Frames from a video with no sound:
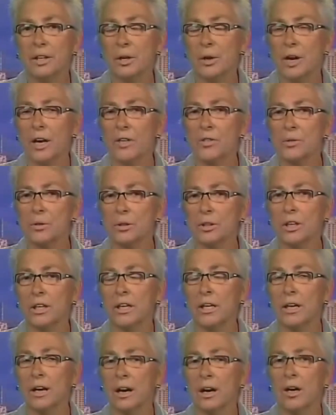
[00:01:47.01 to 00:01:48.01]
You
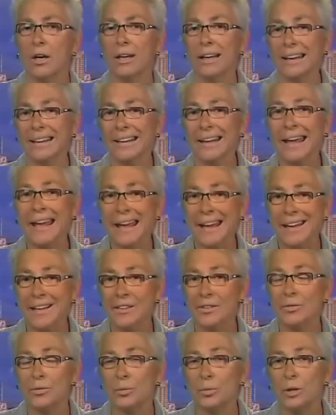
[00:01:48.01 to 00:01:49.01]
actually uh,
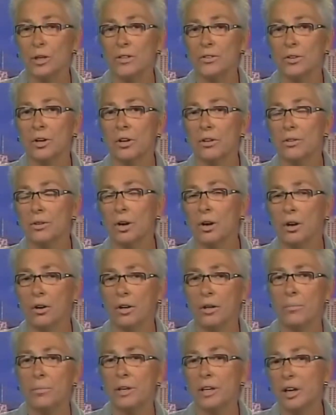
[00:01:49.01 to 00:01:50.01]
enhance what is all
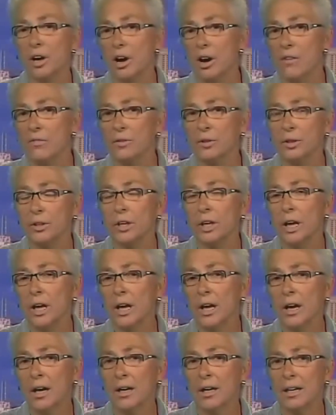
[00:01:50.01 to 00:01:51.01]
already being offered
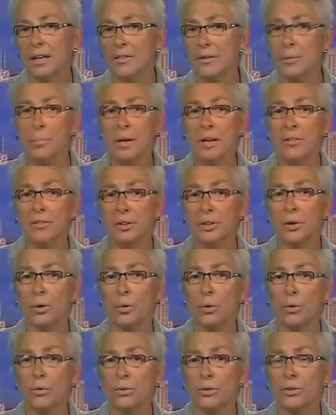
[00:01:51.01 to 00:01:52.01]
uh, in the basic
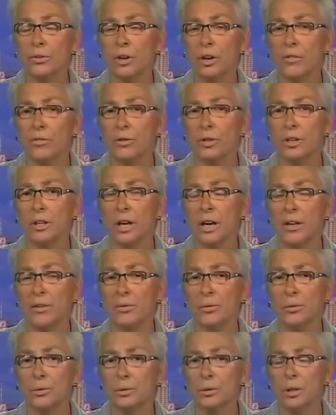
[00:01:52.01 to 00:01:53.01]
courses offered in high
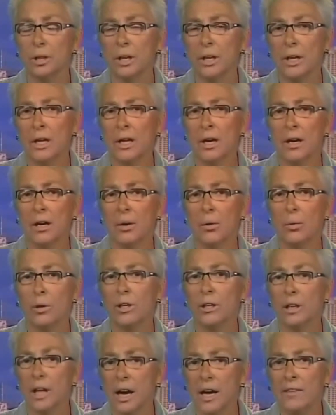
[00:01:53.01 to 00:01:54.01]
school. Uh, we
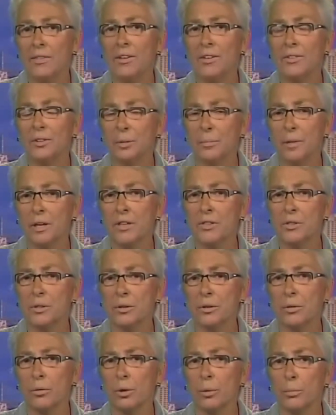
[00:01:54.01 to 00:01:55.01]
align these to make
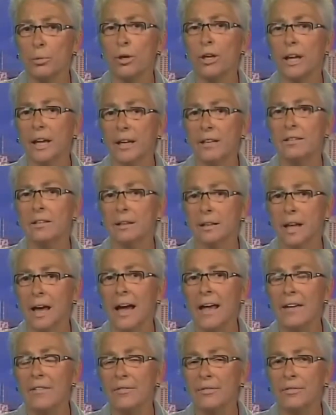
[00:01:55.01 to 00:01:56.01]
sure that we're bringing to
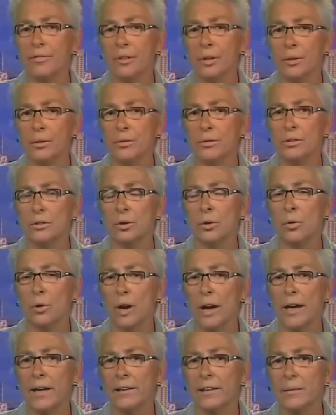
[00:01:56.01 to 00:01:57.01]
life those core
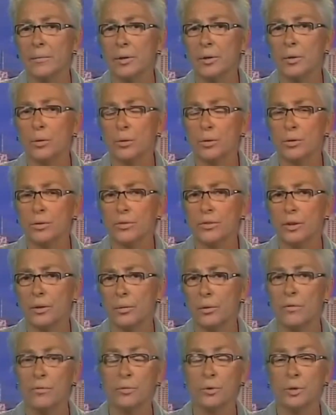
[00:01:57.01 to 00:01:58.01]
academic courses that
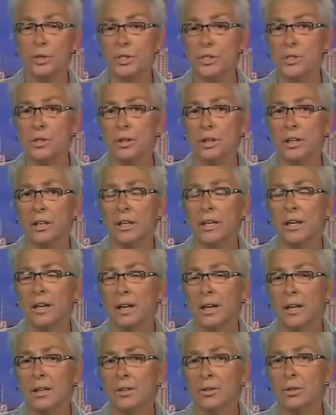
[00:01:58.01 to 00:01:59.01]
we've traditionally
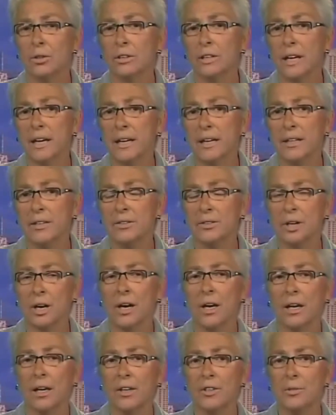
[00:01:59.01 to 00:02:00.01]
looked at as
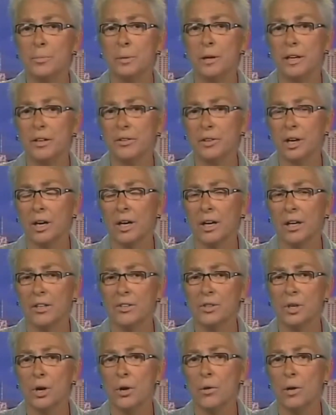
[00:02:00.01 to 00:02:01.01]
college-based,
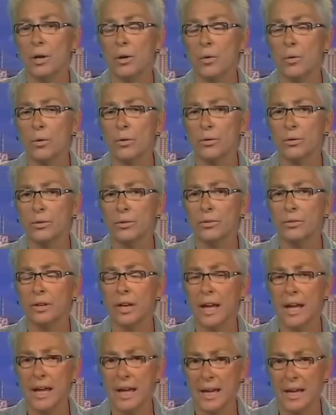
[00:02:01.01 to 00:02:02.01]
college-going courses
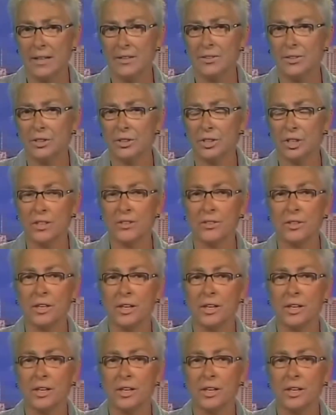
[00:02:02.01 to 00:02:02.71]
and suggest